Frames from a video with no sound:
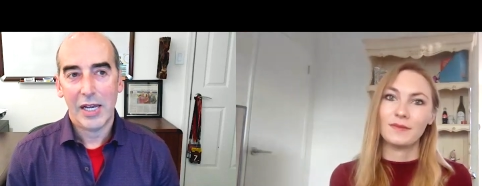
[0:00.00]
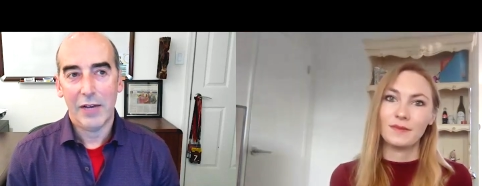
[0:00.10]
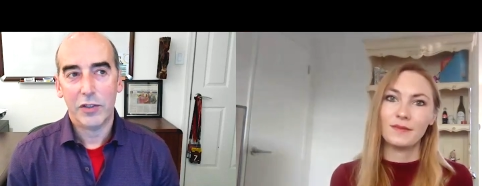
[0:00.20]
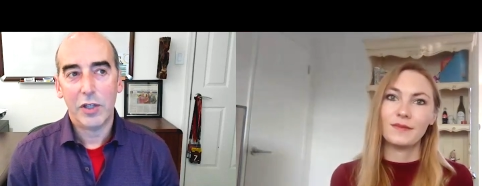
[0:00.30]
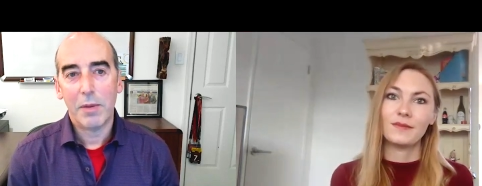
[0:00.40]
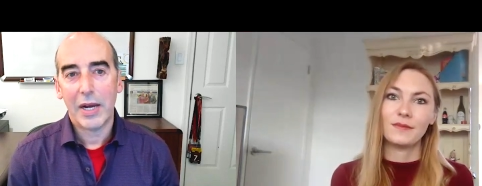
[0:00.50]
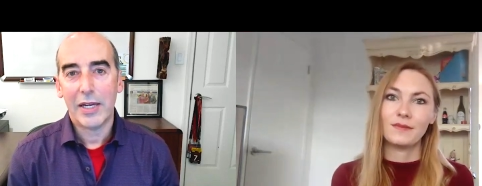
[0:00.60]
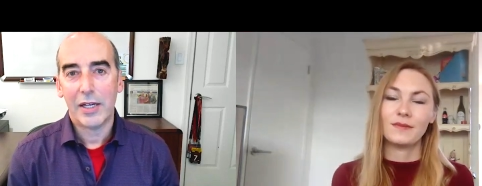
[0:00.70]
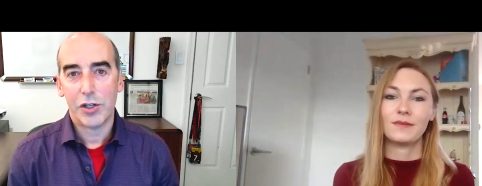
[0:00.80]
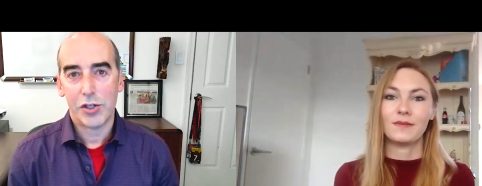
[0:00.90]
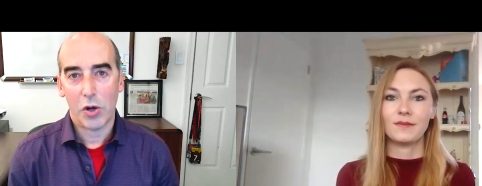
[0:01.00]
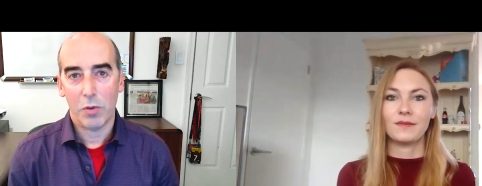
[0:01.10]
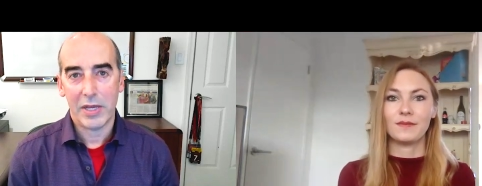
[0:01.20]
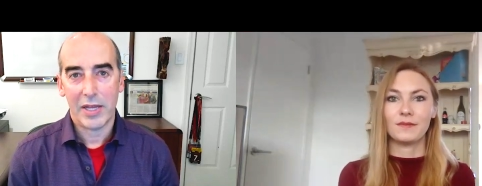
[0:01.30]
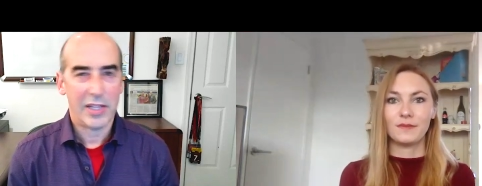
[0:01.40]
Speaker 1: if somebody can show
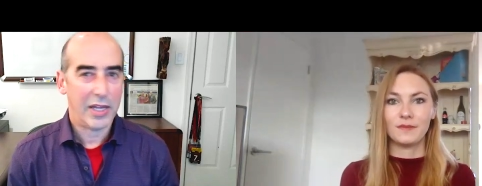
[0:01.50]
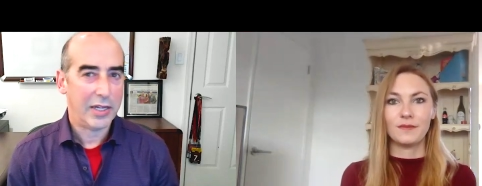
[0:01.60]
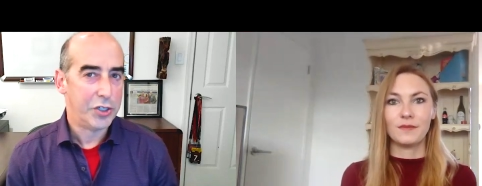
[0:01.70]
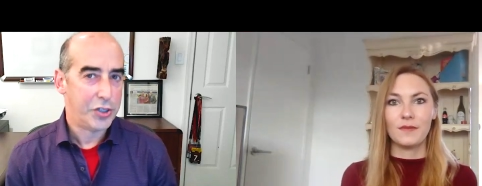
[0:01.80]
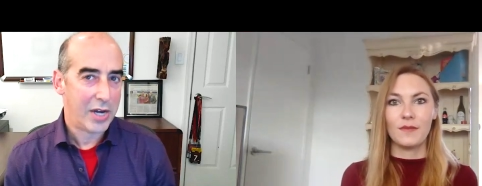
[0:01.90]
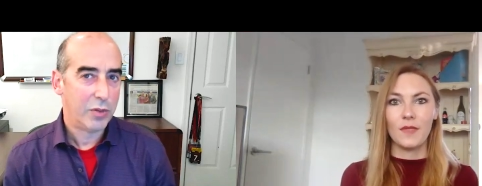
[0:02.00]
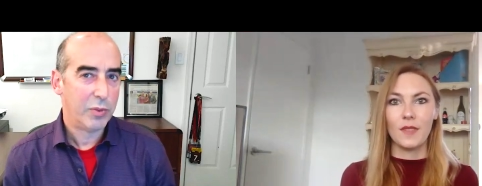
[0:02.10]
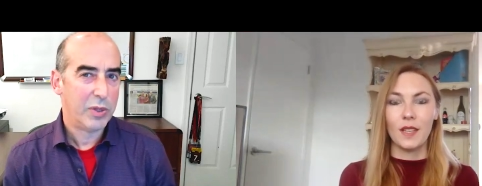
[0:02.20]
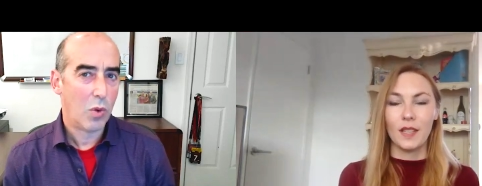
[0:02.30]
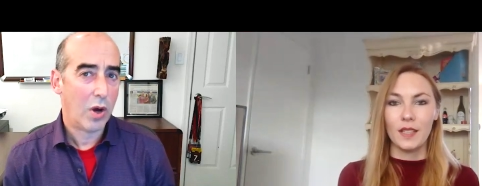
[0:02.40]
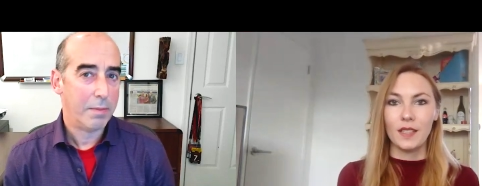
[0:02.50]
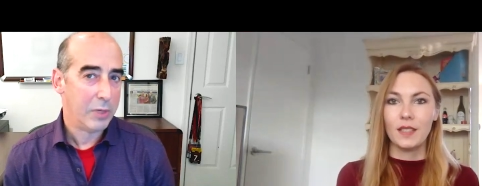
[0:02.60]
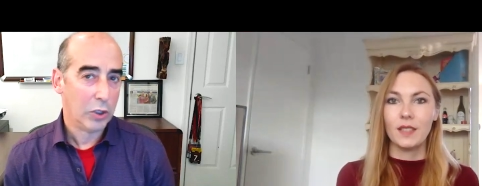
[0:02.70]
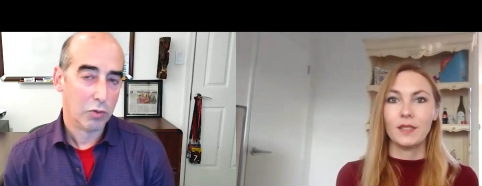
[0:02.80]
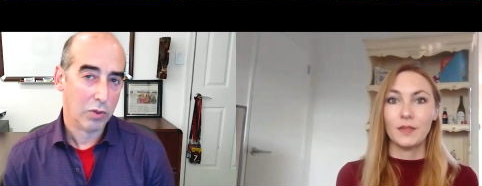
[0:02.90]
me that they genuinely want to
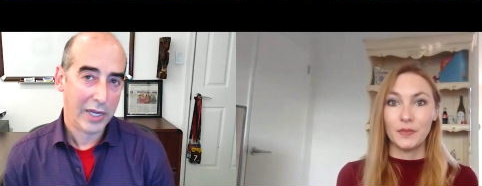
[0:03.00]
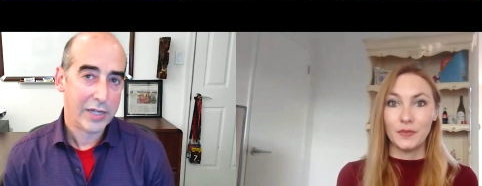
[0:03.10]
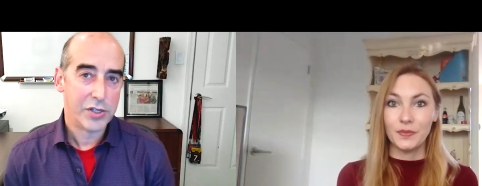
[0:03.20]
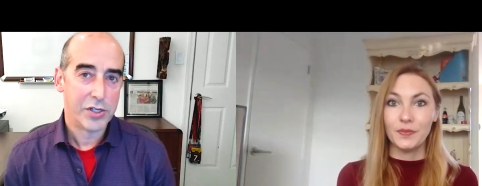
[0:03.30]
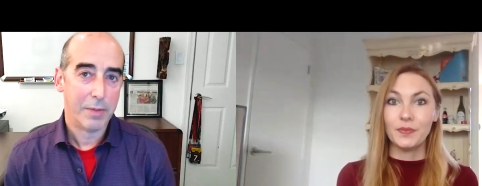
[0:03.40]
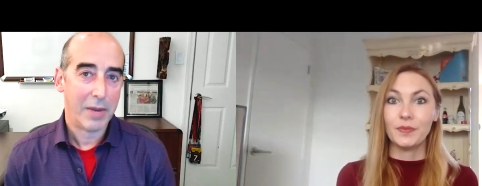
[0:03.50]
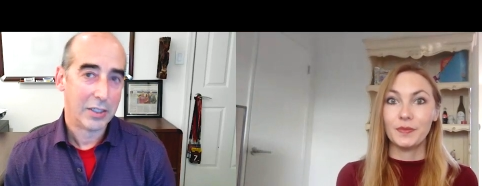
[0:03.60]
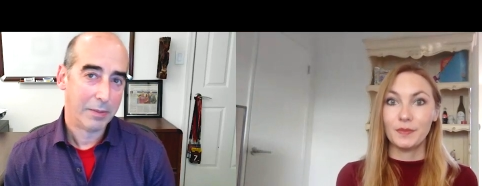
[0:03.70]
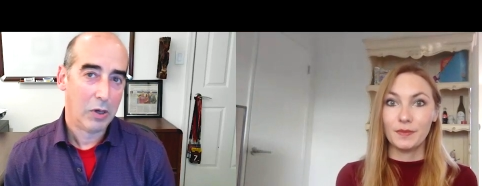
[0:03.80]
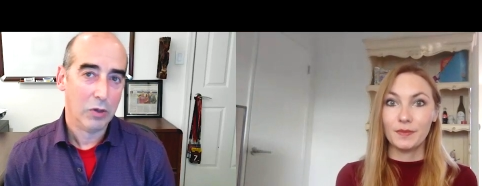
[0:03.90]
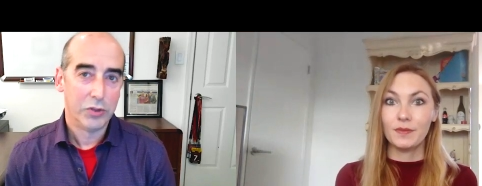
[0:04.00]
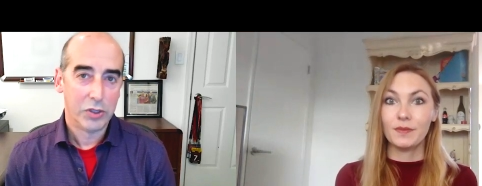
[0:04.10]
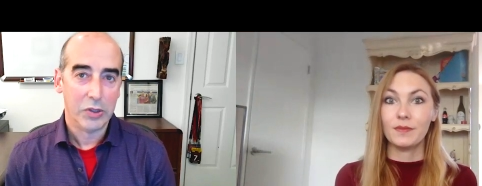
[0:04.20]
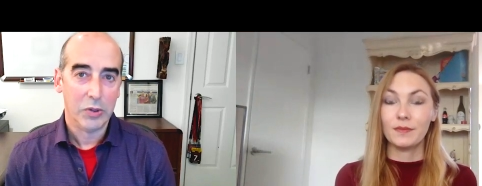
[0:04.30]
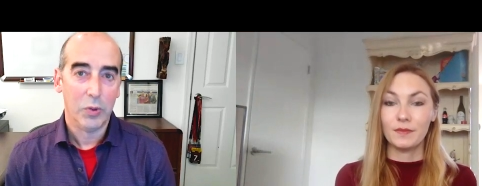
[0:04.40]
build a relationship as opposed
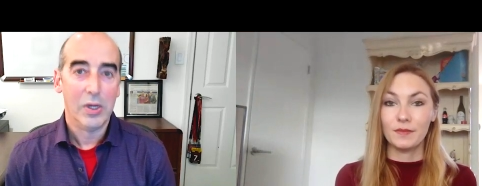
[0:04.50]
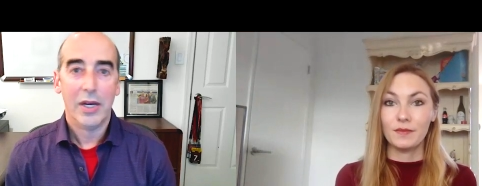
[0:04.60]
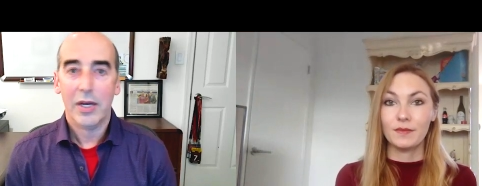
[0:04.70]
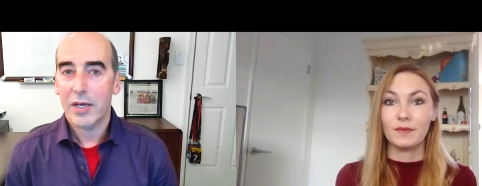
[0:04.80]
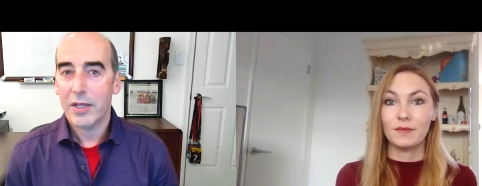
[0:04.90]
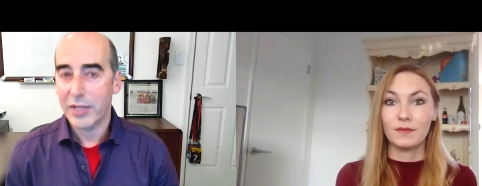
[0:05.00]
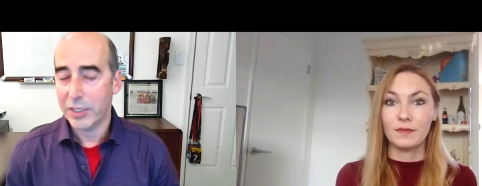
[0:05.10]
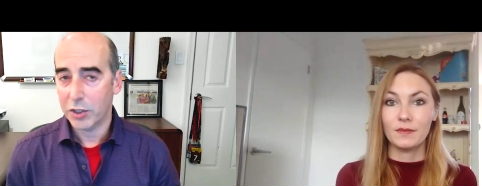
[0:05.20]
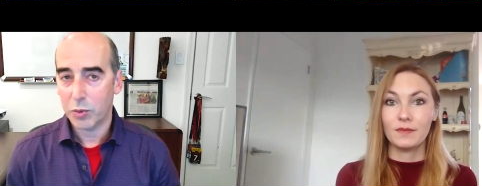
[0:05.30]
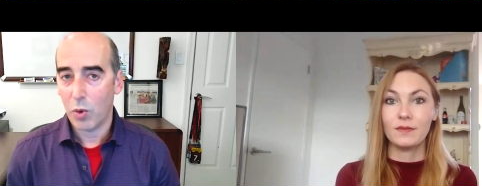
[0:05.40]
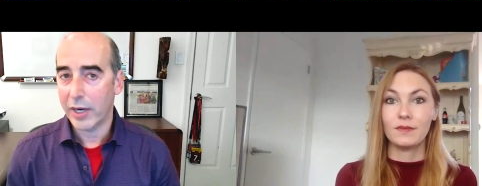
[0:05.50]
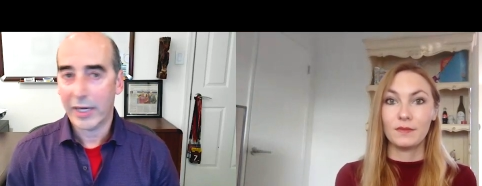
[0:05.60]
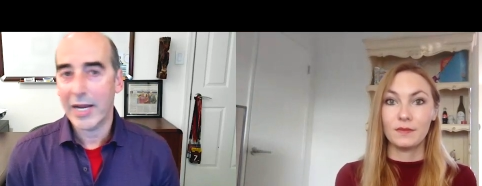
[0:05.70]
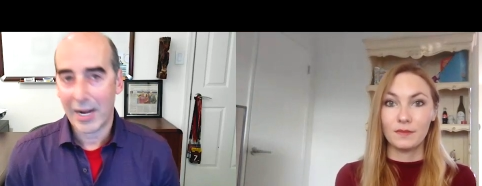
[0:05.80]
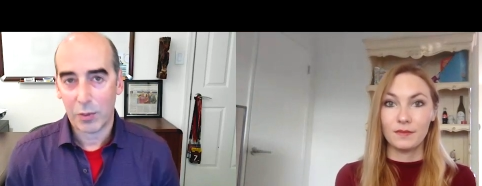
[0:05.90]
to they just want to
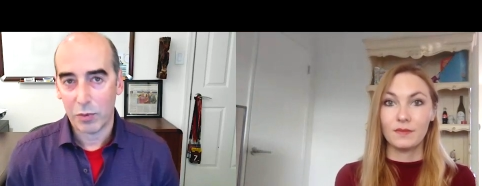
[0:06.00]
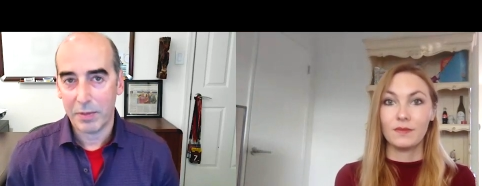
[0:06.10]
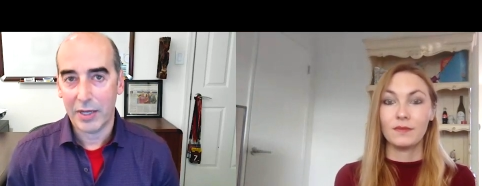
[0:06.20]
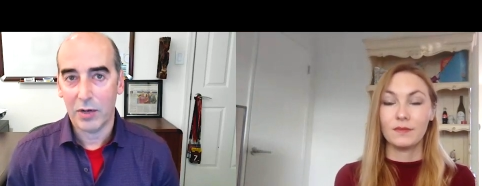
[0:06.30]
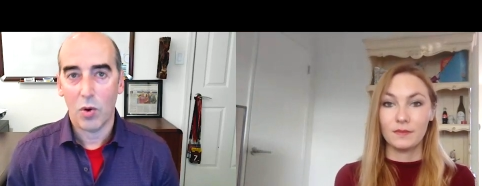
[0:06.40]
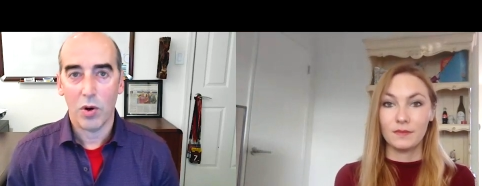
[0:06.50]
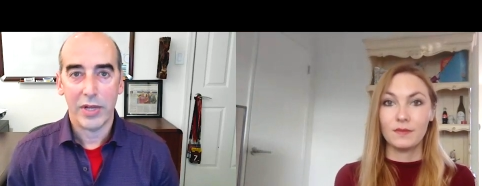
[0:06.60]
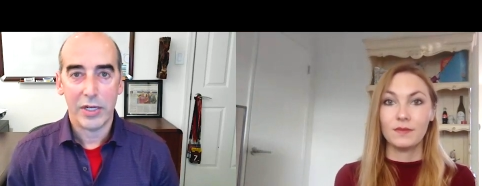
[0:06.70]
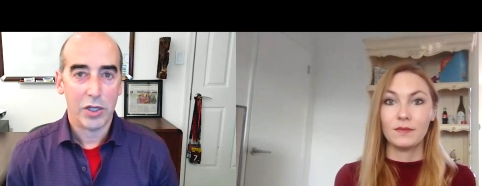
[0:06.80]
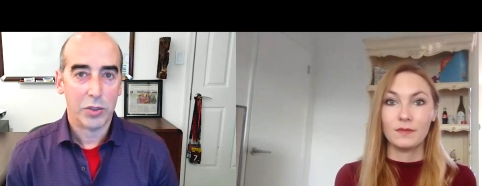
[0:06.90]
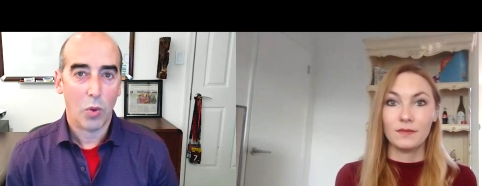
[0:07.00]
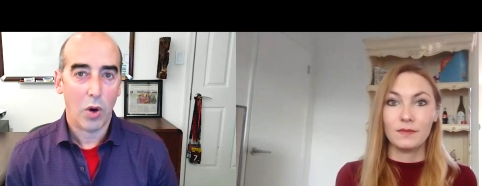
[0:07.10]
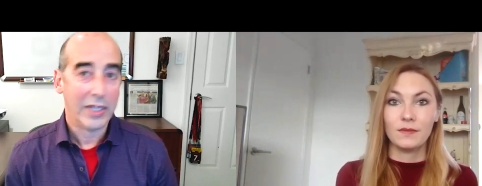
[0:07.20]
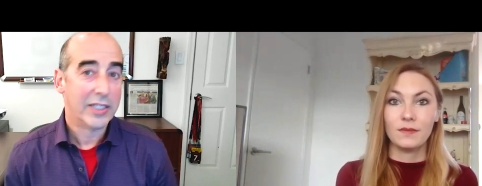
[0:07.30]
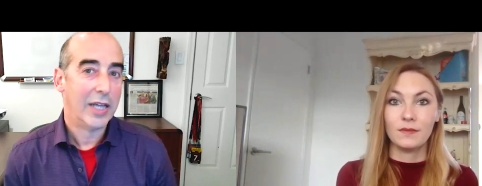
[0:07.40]
connect with me or they just
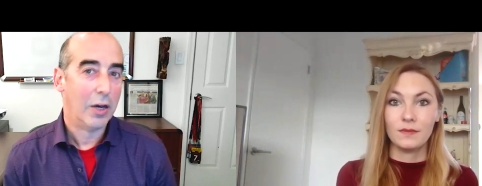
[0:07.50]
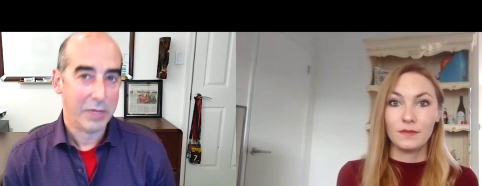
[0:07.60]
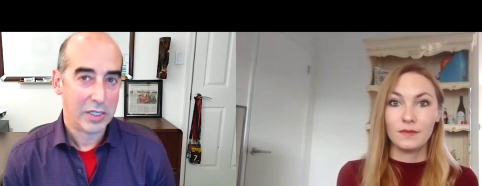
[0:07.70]
want to sell me